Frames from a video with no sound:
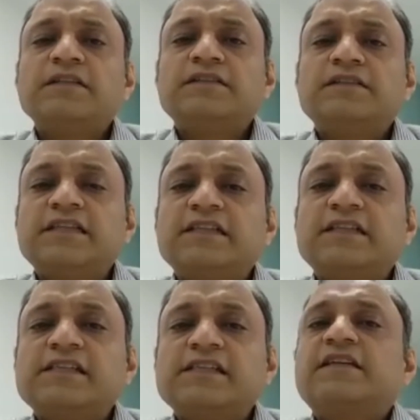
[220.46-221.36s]
These are the
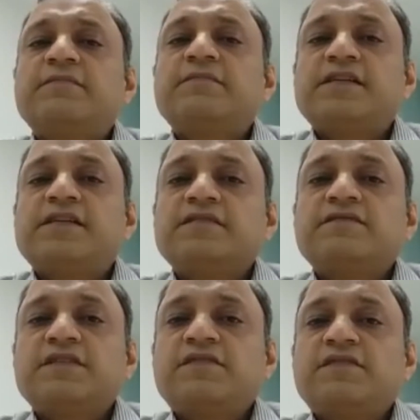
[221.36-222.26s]
general measures
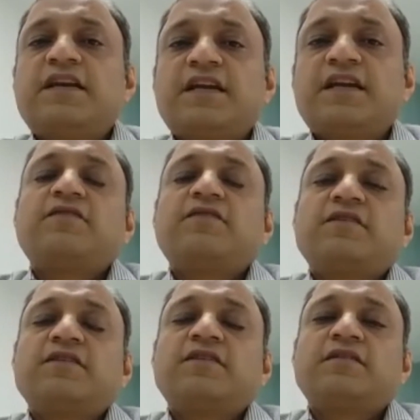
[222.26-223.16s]
which we take for
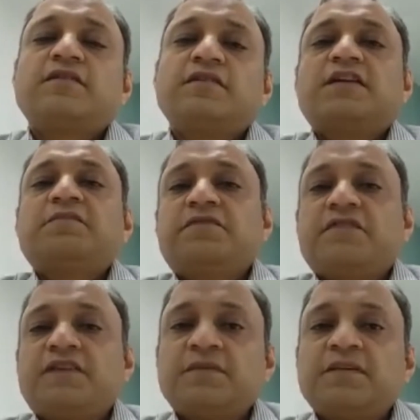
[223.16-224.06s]
all type of
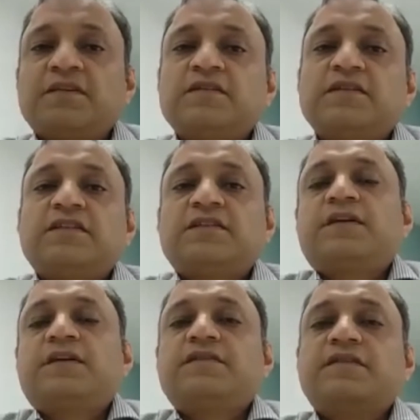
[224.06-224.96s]
edema,
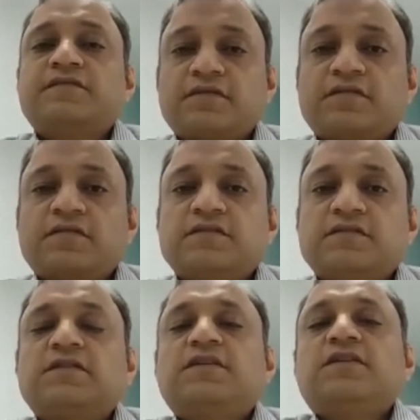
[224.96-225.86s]
irrespective of the cause.
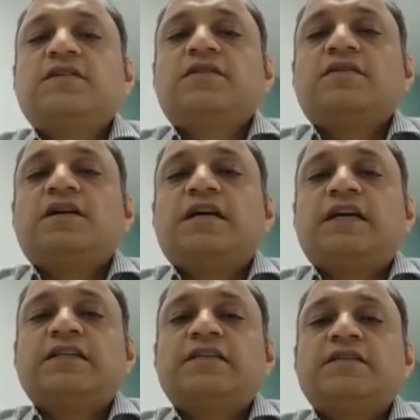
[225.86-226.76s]

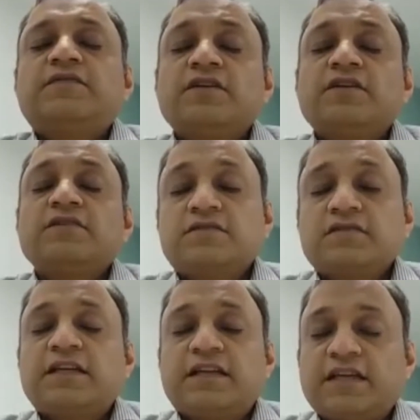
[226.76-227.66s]
And we also
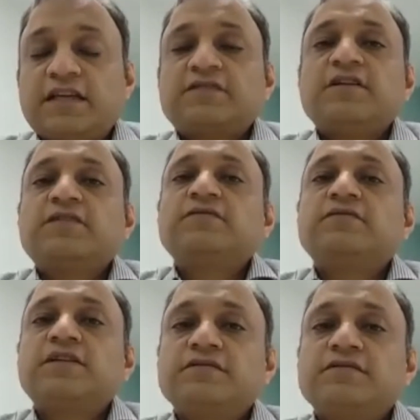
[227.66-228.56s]
tell actually to
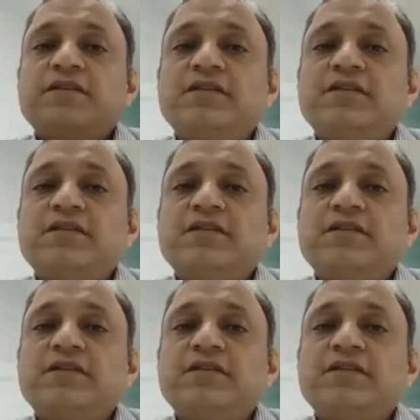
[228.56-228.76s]
reduce the